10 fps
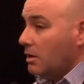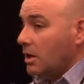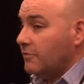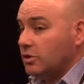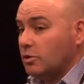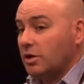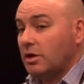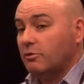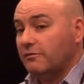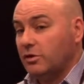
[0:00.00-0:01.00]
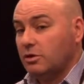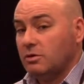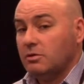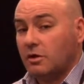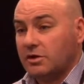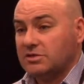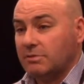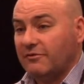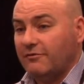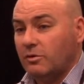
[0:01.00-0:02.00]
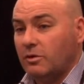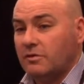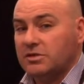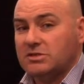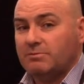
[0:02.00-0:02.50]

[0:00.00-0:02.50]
And if you're doing a review, like I said before, this is